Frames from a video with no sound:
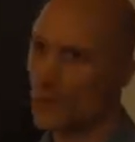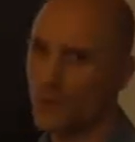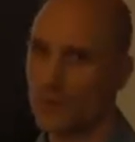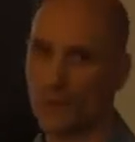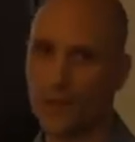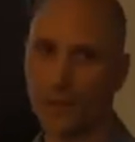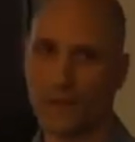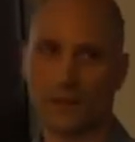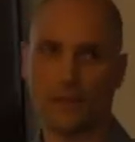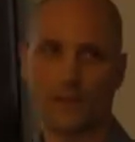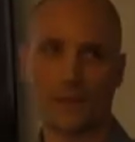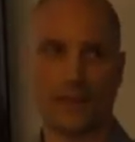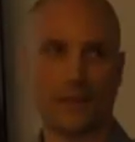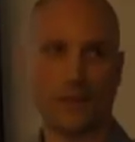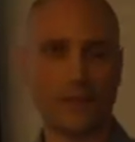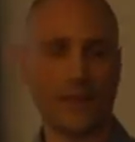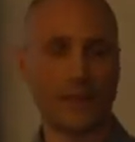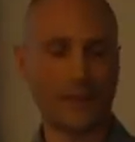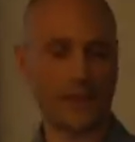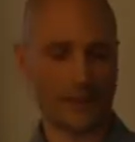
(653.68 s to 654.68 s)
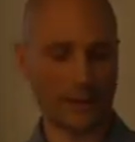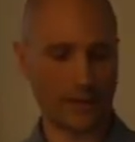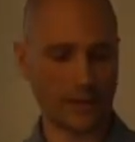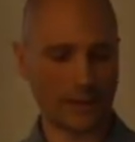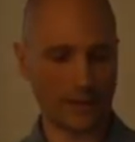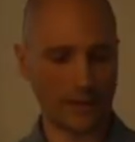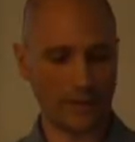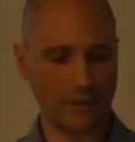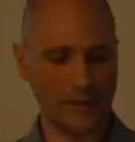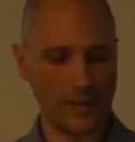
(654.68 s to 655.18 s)
which will generate
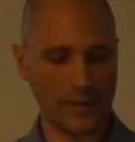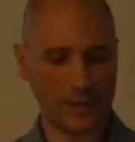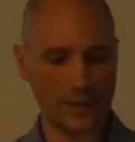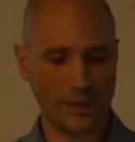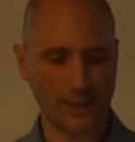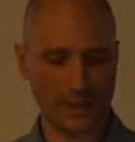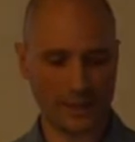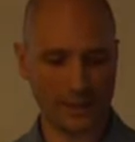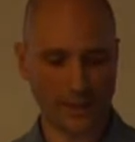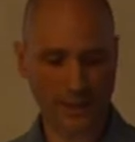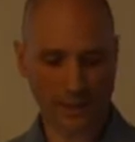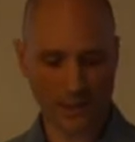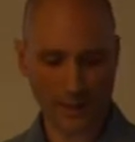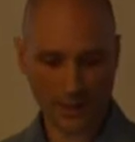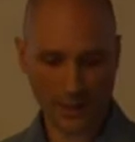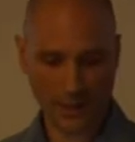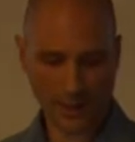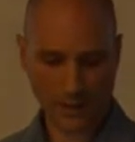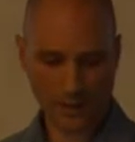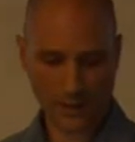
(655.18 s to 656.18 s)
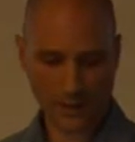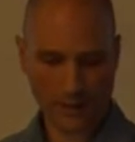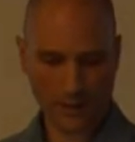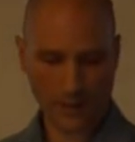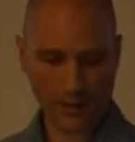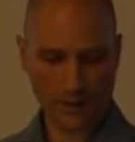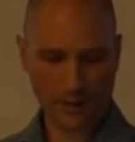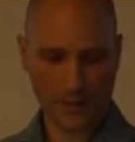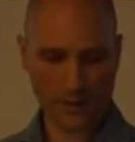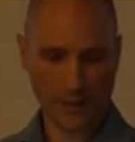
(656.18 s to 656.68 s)
a public key and a secret key.
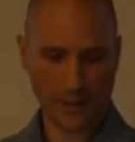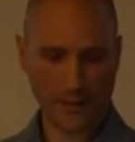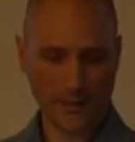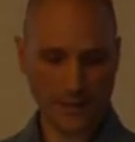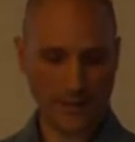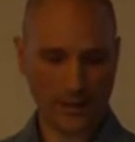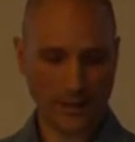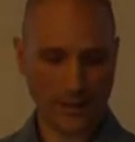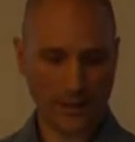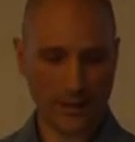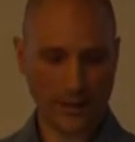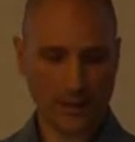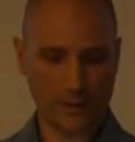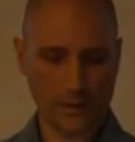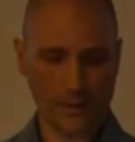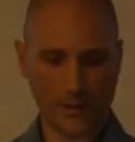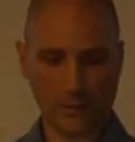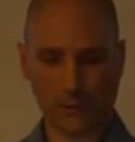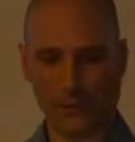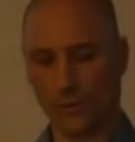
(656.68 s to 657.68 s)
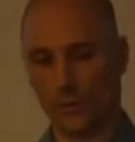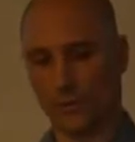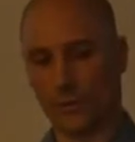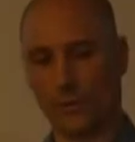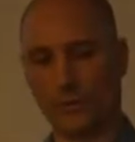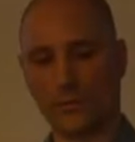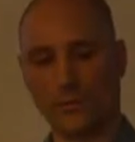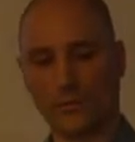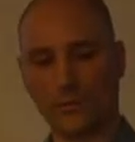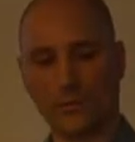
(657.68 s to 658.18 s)
Okay. So
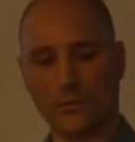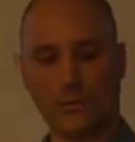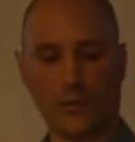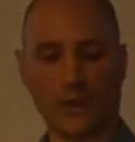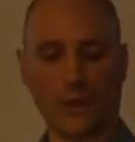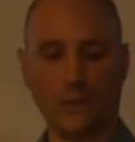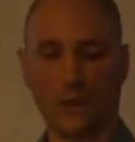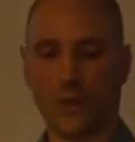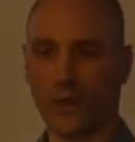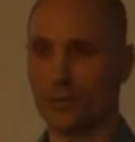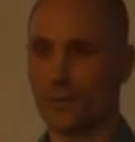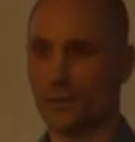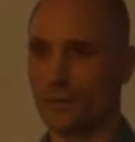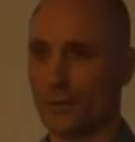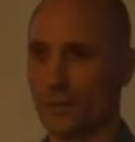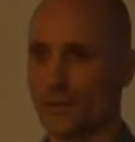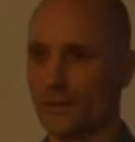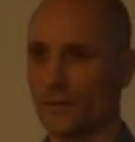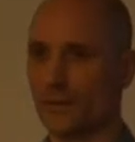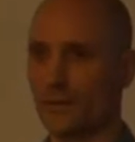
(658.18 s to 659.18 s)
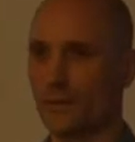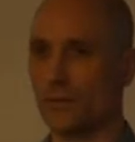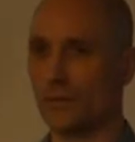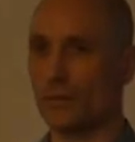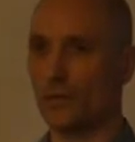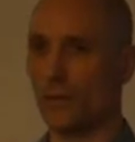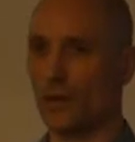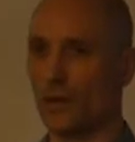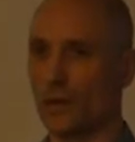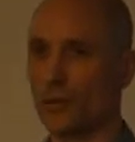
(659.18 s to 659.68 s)
anyone who wants
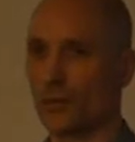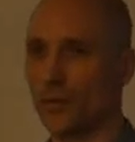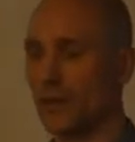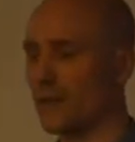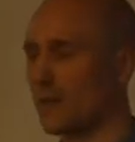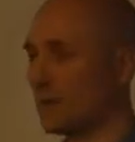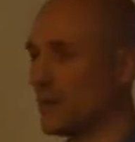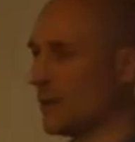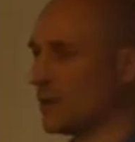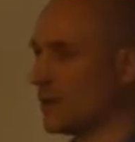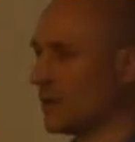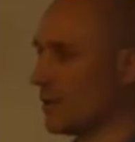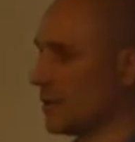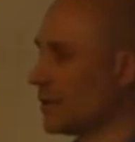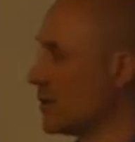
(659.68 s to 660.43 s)
to create a Bitcoin